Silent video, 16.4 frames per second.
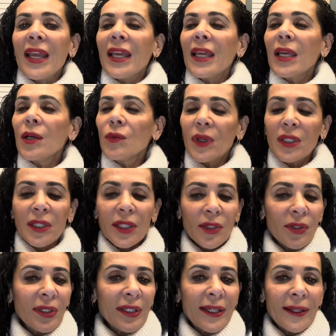it will
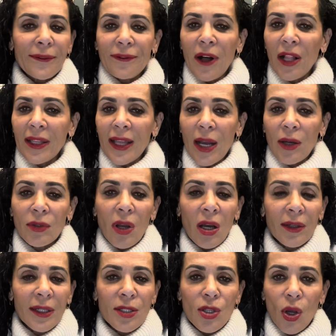literally fall out
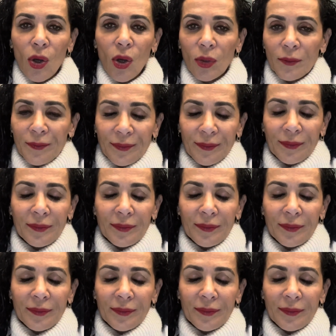on its own.